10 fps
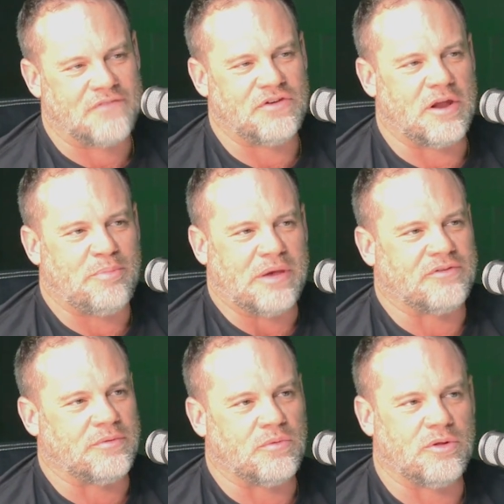If you had to pick
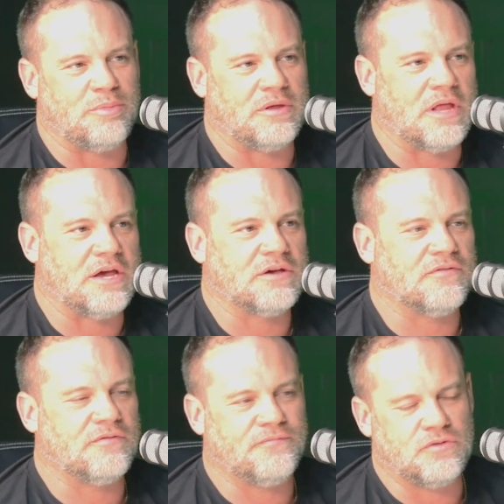something, would it be
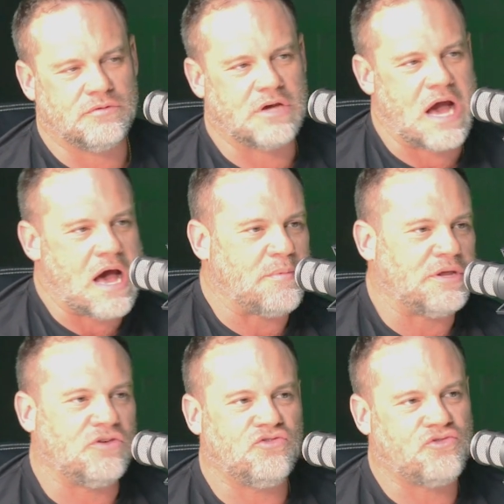
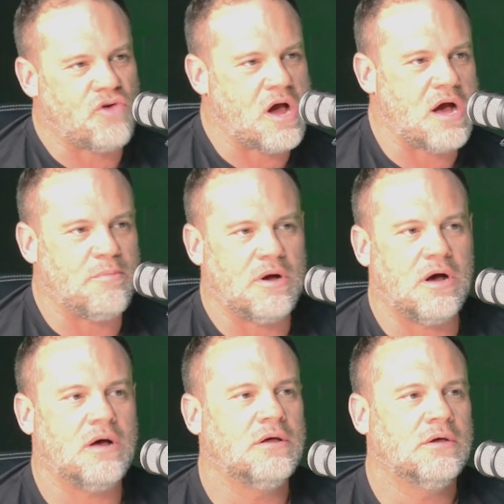comedy, drama?